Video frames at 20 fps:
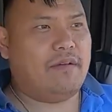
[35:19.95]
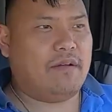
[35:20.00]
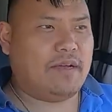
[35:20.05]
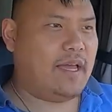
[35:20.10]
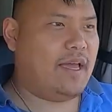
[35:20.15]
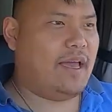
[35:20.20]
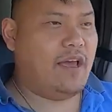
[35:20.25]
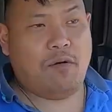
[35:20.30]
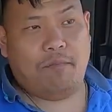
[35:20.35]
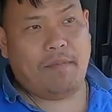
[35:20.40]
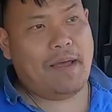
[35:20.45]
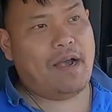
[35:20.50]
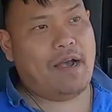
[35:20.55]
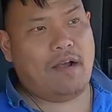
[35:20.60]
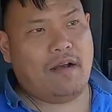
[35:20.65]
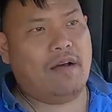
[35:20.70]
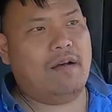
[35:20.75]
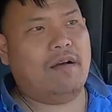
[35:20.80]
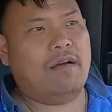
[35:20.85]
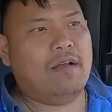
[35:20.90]
Okay, I don't mind
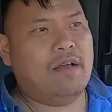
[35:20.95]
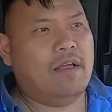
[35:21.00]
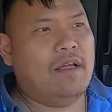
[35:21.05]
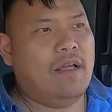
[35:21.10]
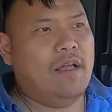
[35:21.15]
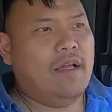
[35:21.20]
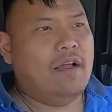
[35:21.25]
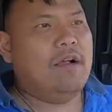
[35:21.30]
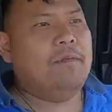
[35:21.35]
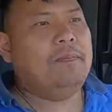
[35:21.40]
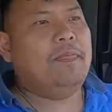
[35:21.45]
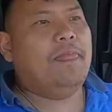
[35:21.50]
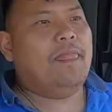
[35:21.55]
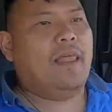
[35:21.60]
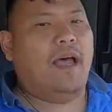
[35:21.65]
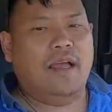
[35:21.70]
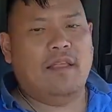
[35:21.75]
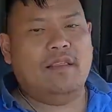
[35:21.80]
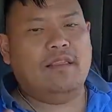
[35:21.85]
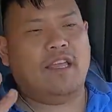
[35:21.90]
at all.
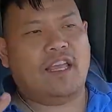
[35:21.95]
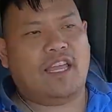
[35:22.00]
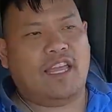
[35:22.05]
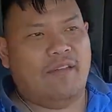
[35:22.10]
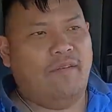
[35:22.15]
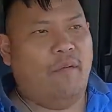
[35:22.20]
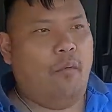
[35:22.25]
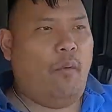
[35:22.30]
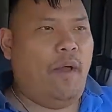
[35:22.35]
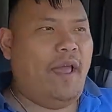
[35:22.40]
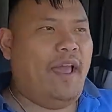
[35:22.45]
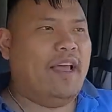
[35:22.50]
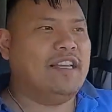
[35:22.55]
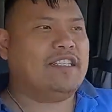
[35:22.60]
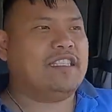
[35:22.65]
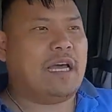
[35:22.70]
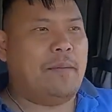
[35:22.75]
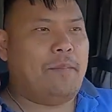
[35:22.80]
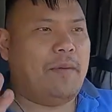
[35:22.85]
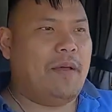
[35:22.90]
The giveaway
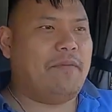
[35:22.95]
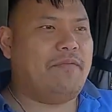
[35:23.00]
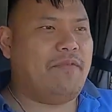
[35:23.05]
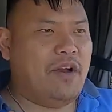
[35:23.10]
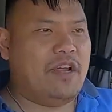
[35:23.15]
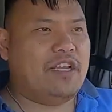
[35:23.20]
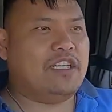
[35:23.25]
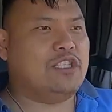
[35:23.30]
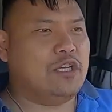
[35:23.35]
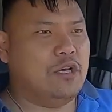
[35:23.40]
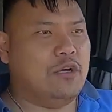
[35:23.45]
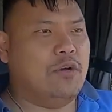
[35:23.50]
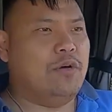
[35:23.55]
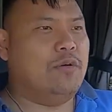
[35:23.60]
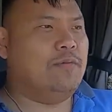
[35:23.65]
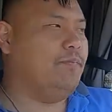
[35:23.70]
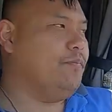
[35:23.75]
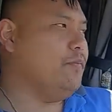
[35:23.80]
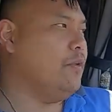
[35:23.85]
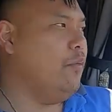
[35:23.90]
is coming up very
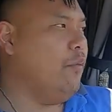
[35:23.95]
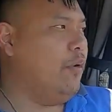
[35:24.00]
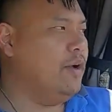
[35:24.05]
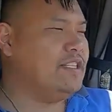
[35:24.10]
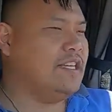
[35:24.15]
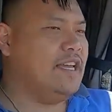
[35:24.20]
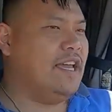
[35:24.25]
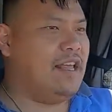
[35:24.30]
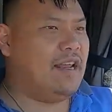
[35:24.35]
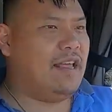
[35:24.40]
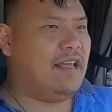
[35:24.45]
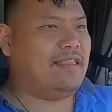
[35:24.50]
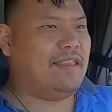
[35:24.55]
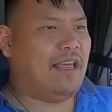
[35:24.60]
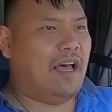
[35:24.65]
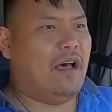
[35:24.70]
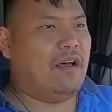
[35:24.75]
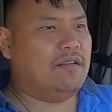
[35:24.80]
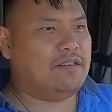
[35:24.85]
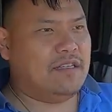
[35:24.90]
soon. Once I hit
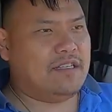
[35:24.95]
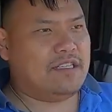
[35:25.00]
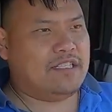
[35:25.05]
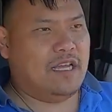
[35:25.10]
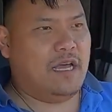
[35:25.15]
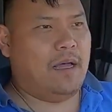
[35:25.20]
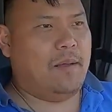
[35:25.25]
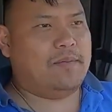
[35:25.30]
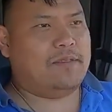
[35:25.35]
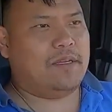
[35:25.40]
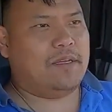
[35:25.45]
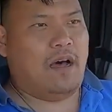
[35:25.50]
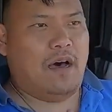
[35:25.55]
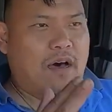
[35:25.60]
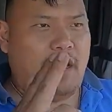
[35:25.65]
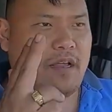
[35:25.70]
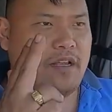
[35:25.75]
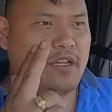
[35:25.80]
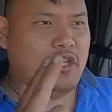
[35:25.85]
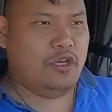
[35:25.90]
1,000 subs
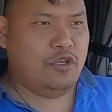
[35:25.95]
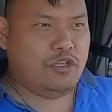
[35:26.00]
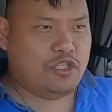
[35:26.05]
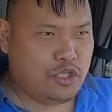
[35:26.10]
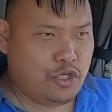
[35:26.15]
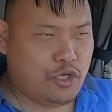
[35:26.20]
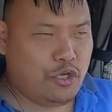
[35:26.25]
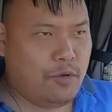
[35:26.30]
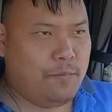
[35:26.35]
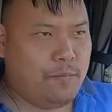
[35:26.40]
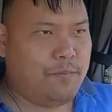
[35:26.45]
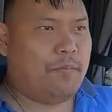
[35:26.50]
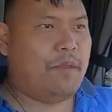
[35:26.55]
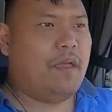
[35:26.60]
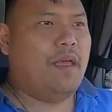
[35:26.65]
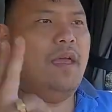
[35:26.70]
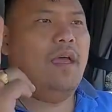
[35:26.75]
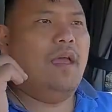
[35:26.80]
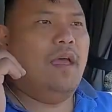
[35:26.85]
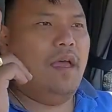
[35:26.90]
on YouTube,
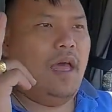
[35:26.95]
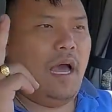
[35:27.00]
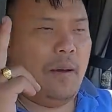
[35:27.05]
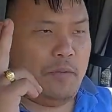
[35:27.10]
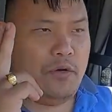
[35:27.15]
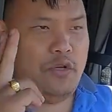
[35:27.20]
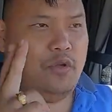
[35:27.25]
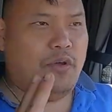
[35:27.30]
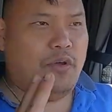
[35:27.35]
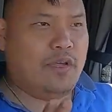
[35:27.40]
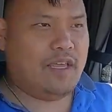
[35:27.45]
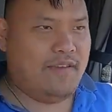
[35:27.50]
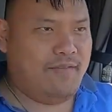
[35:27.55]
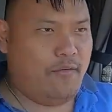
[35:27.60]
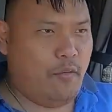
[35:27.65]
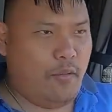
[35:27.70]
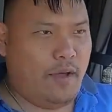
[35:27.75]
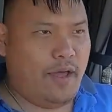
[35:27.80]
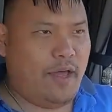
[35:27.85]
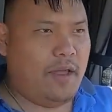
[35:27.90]
I'm gonna do a
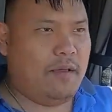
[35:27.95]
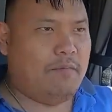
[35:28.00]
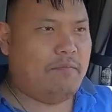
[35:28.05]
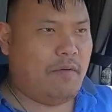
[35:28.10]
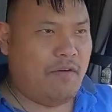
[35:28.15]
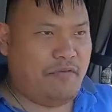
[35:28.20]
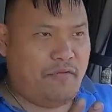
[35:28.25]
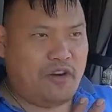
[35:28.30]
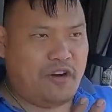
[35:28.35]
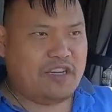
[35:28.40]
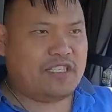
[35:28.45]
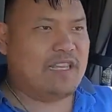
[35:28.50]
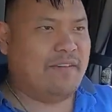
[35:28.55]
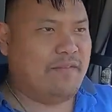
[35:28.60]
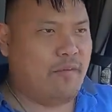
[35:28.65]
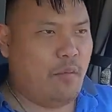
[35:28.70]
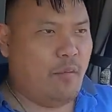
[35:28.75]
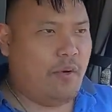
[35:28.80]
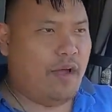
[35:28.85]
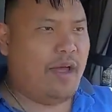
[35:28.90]
giveaway. My first
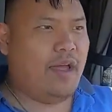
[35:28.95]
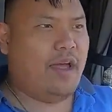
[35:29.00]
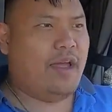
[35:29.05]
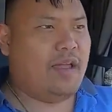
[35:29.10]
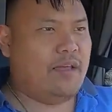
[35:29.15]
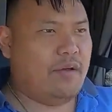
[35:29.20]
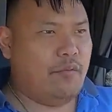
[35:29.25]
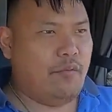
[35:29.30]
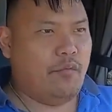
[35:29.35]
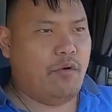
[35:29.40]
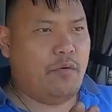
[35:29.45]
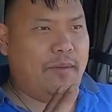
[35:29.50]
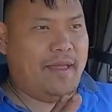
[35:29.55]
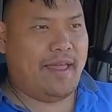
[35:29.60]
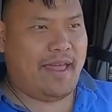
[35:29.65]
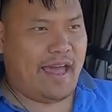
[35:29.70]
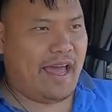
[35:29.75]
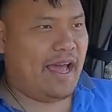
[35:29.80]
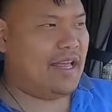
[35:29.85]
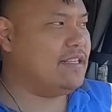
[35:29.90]
giveaway will be
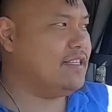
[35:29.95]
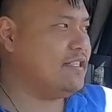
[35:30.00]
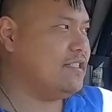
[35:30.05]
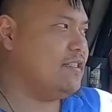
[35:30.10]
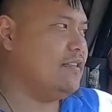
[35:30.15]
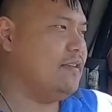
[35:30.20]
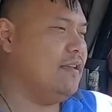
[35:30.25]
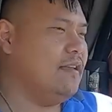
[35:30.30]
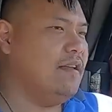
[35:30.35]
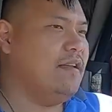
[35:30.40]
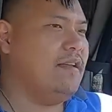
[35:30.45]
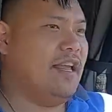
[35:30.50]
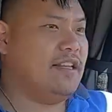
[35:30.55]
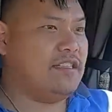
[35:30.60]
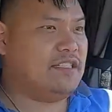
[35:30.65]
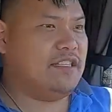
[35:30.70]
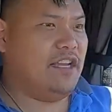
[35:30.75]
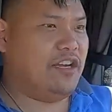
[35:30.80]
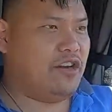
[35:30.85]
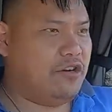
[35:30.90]
hats
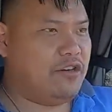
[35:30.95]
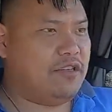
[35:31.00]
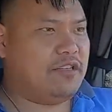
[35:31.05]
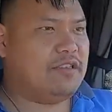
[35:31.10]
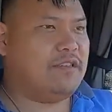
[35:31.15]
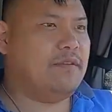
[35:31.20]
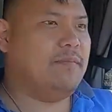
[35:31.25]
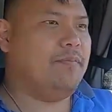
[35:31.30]
and stickers.